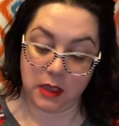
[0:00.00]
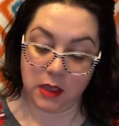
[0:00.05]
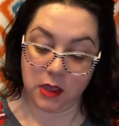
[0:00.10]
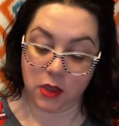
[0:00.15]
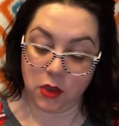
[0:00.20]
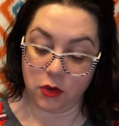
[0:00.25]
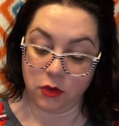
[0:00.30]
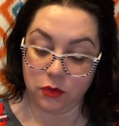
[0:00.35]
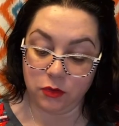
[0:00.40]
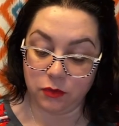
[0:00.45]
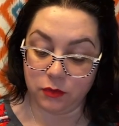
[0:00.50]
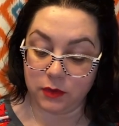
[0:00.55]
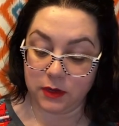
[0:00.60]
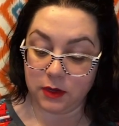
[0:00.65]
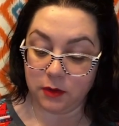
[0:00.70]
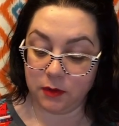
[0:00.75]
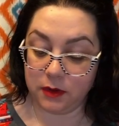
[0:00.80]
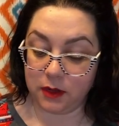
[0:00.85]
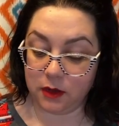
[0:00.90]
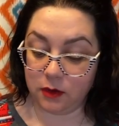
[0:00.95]
Ooh, here
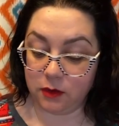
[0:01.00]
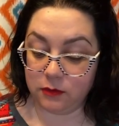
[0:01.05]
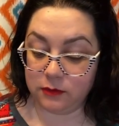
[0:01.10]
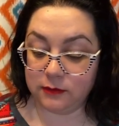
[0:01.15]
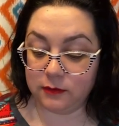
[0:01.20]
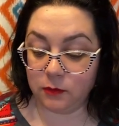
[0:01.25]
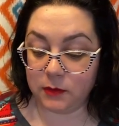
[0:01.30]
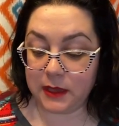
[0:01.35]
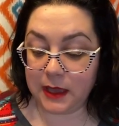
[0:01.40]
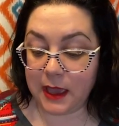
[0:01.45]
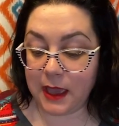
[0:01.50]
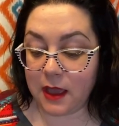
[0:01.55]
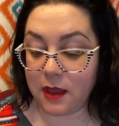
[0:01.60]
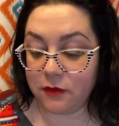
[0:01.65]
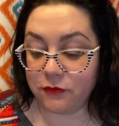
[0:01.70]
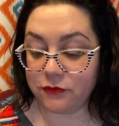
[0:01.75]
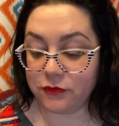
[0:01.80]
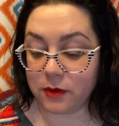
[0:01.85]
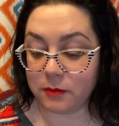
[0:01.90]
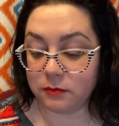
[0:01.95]
we go. So we
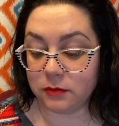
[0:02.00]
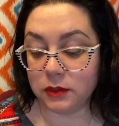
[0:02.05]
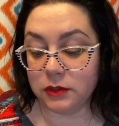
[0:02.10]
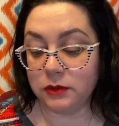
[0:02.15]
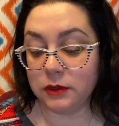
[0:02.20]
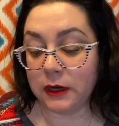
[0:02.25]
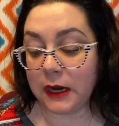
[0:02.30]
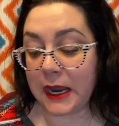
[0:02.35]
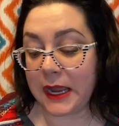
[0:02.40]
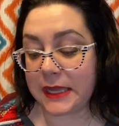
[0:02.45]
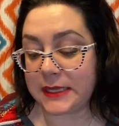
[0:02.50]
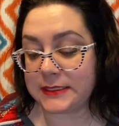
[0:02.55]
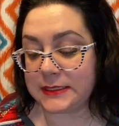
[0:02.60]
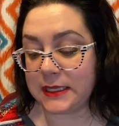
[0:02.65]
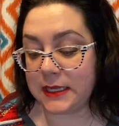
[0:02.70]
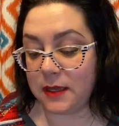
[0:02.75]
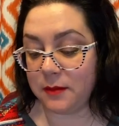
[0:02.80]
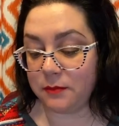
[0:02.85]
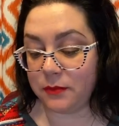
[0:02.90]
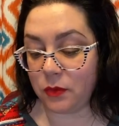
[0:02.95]
have from Bluegrass
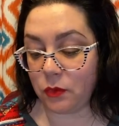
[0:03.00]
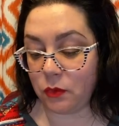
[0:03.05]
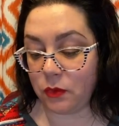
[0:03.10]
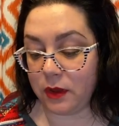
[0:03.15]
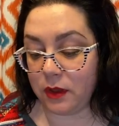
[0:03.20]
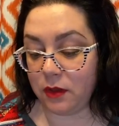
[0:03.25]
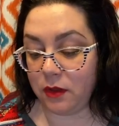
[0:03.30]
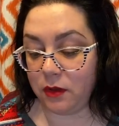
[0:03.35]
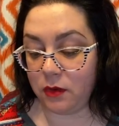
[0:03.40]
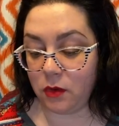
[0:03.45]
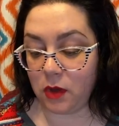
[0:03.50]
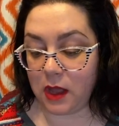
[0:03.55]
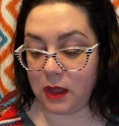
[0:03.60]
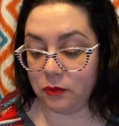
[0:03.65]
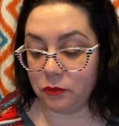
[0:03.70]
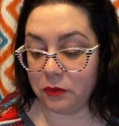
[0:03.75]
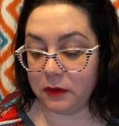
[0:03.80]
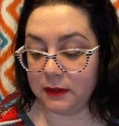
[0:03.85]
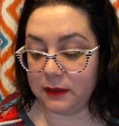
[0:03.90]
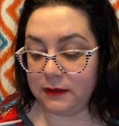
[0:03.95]
Hemp Oil, a
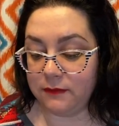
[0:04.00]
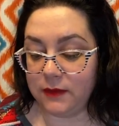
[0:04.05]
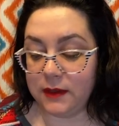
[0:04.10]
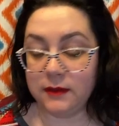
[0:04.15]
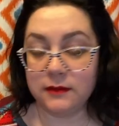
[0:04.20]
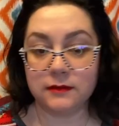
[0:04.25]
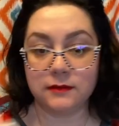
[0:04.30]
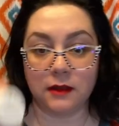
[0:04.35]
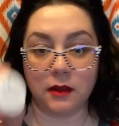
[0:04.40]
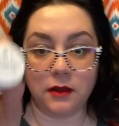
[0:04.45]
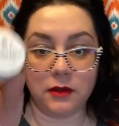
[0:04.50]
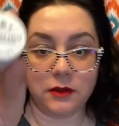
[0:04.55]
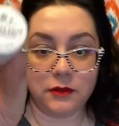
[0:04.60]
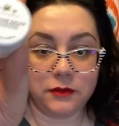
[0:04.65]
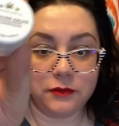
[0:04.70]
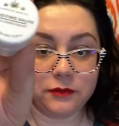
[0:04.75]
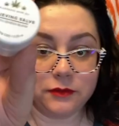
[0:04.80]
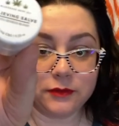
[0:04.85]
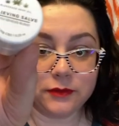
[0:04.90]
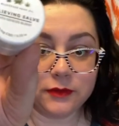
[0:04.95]
relieving salve.
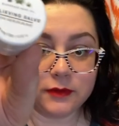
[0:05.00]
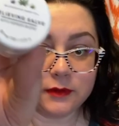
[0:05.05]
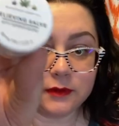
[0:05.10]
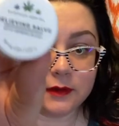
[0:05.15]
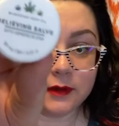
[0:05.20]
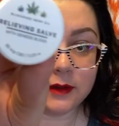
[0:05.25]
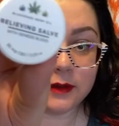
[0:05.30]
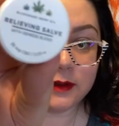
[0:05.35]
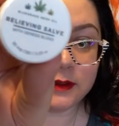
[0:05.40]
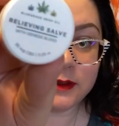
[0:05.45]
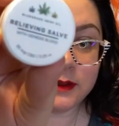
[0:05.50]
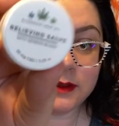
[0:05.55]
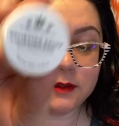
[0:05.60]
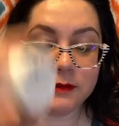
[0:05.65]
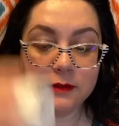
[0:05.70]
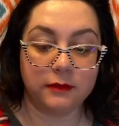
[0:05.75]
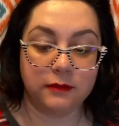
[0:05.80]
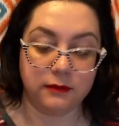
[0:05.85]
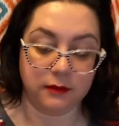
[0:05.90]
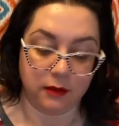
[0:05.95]

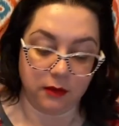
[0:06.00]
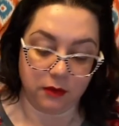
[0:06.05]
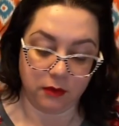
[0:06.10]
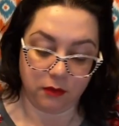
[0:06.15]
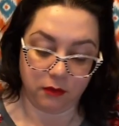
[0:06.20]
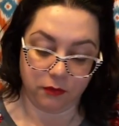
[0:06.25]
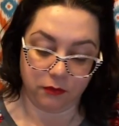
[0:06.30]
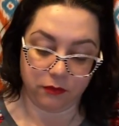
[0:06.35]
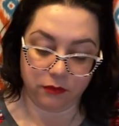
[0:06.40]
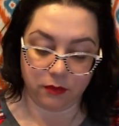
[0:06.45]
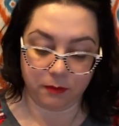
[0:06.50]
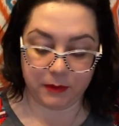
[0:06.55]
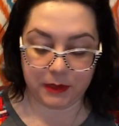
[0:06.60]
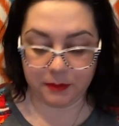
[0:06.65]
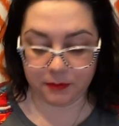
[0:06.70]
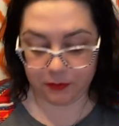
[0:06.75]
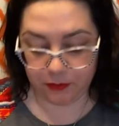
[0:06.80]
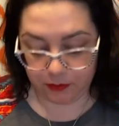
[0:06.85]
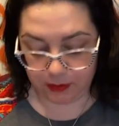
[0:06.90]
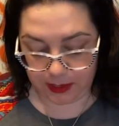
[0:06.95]
So for
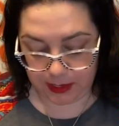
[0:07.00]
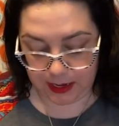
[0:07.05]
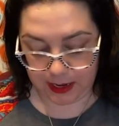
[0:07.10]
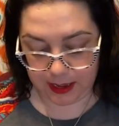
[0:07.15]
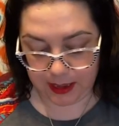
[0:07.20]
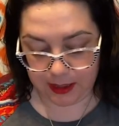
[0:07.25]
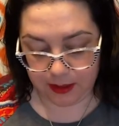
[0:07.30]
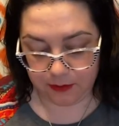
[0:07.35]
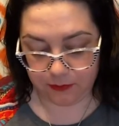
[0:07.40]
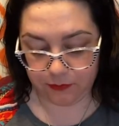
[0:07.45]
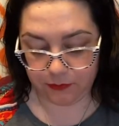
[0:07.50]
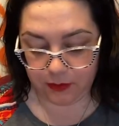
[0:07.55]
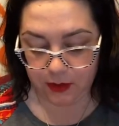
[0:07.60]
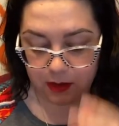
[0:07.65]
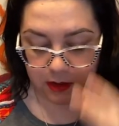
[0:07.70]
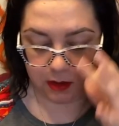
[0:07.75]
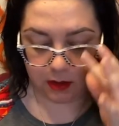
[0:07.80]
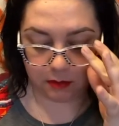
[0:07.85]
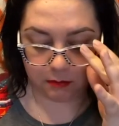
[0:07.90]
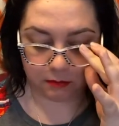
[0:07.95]
people that have
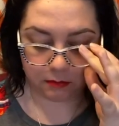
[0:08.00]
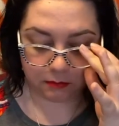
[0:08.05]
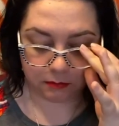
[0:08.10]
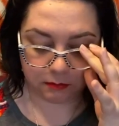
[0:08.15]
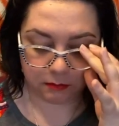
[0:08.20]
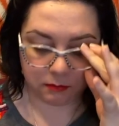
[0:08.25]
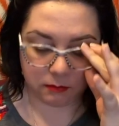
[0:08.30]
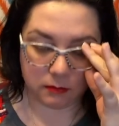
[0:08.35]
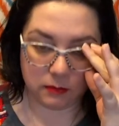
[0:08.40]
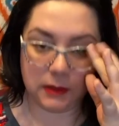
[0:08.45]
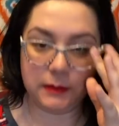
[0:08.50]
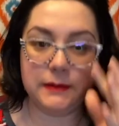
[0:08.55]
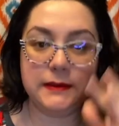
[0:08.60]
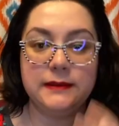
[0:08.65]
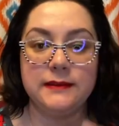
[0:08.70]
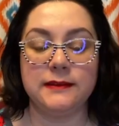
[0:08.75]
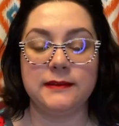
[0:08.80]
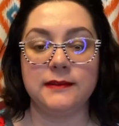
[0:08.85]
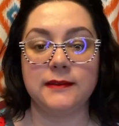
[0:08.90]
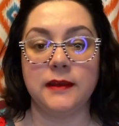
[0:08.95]
maybe
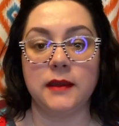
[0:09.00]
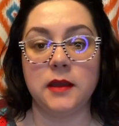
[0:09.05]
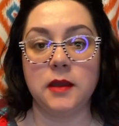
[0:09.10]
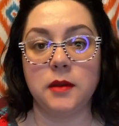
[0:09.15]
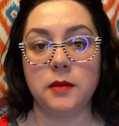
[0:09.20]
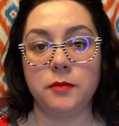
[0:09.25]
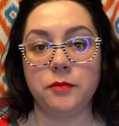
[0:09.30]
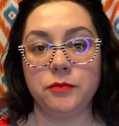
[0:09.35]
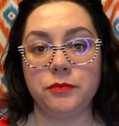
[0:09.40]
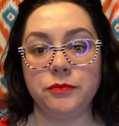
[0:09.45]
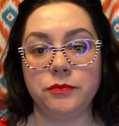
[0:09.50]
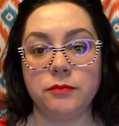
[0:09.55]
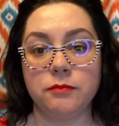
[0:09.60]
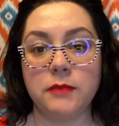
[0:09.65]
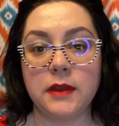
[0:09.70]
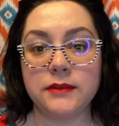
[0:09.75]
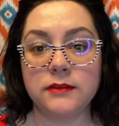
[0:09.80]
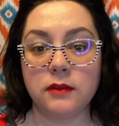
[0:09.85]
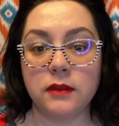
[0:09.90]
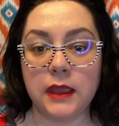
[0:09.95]
some
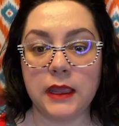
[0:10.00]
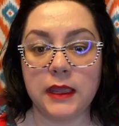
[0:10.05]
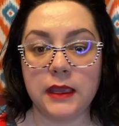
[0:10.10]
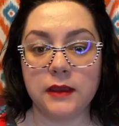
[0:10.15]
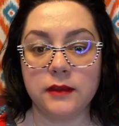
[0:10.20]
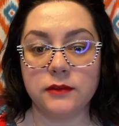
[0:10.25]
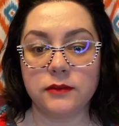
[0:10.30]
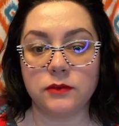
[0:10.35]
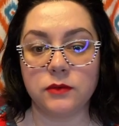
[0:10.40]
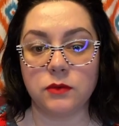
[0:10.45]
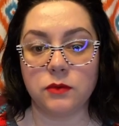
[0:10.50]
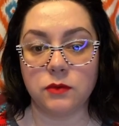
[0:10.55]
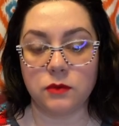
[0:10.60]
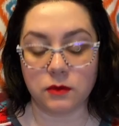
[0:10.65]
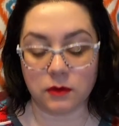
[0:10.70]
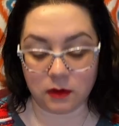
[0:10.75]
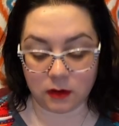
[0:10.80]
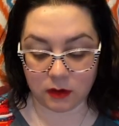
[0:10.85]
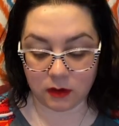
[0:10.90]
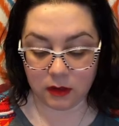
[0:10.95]
muscle aches
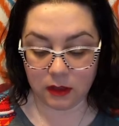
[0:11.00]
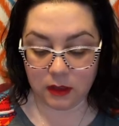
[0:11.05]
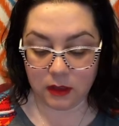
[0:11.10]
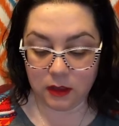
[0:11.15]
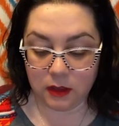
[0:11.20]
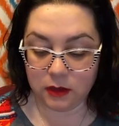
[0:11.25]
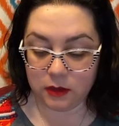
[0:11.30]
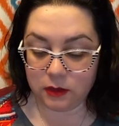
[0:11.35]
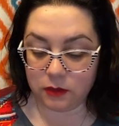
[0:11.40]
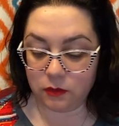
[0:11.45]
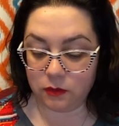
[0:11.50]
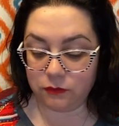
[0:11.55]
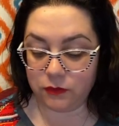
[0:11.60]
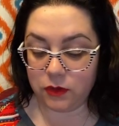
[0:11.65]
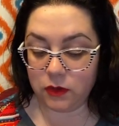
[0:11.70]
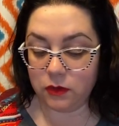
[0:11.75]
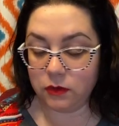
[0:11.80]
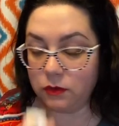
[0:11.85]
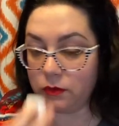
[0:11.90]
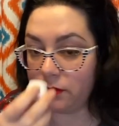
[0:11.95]
or, you know, a
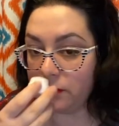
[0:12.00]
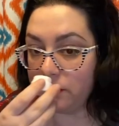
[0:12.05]
few